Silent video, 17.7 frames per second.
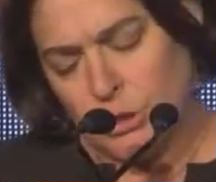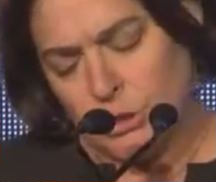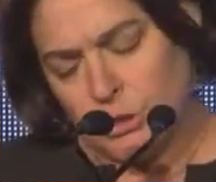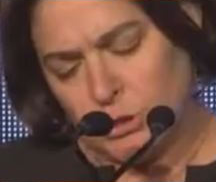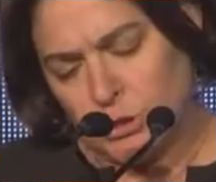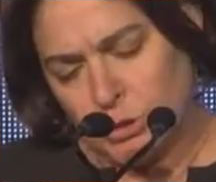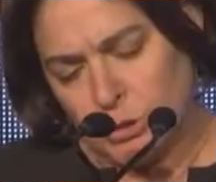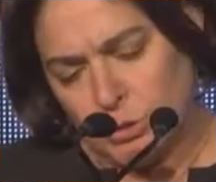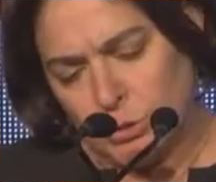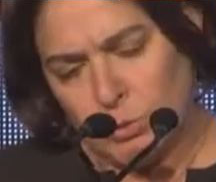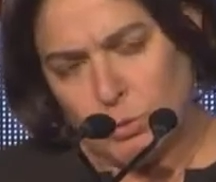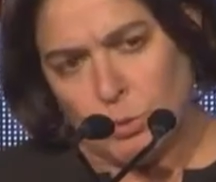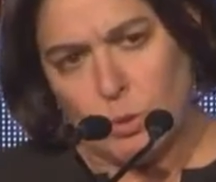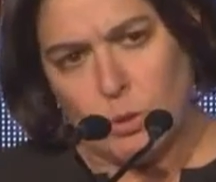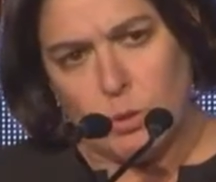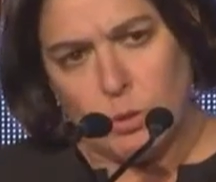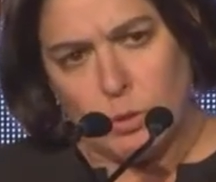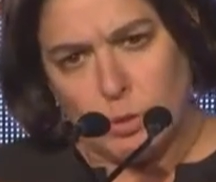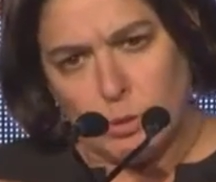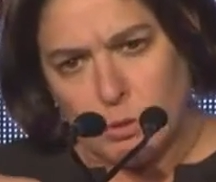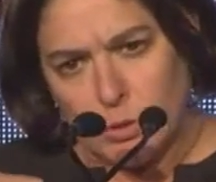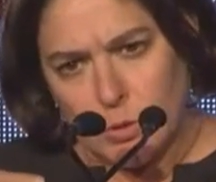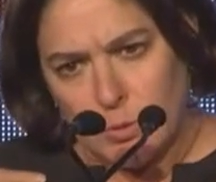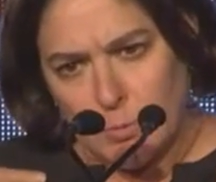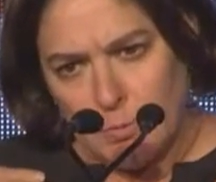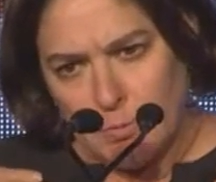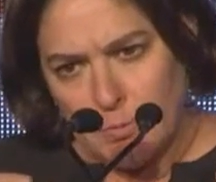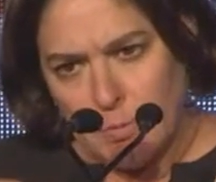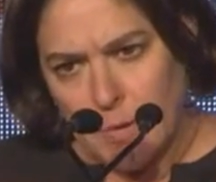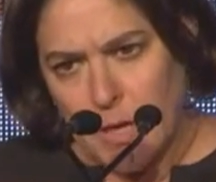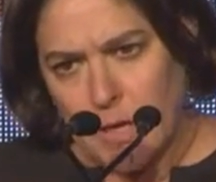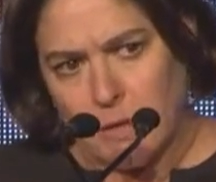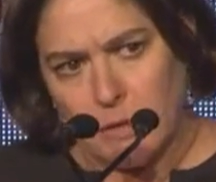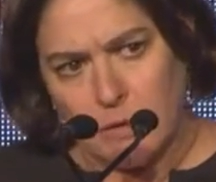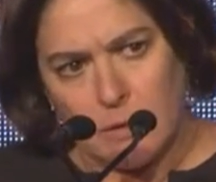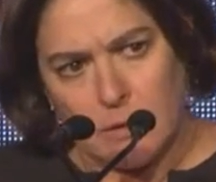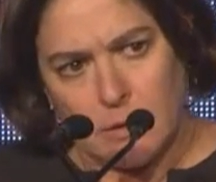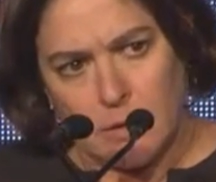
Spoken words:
to make